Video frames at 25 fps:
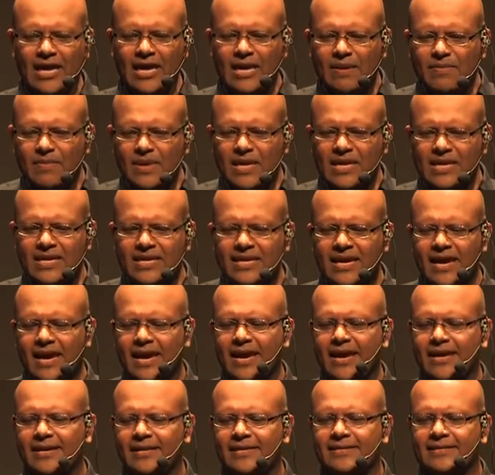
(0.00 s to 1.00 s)

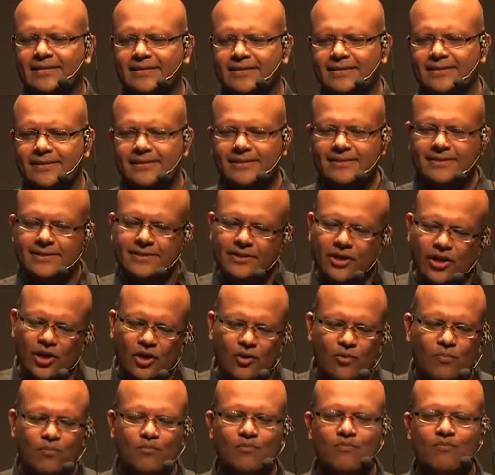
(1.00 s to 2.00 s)
immediate, you
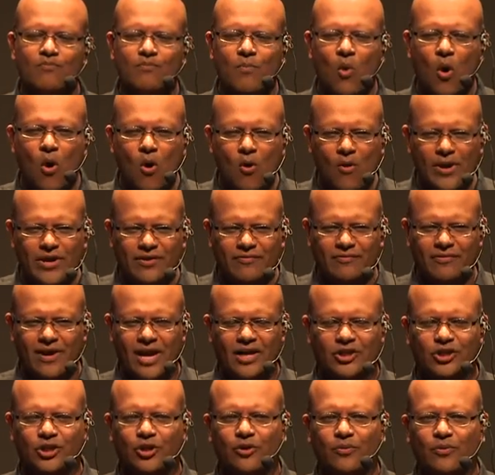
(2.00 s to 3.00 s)
know, more
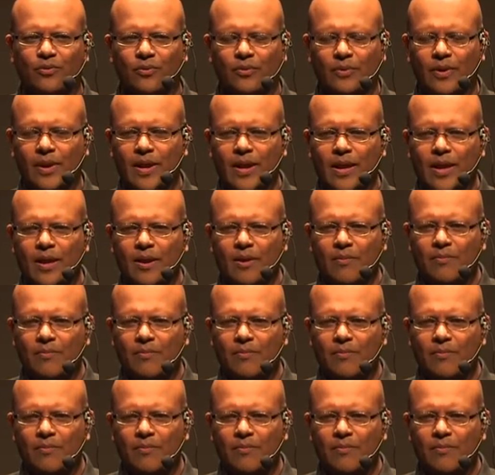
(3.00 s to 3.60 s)
interaction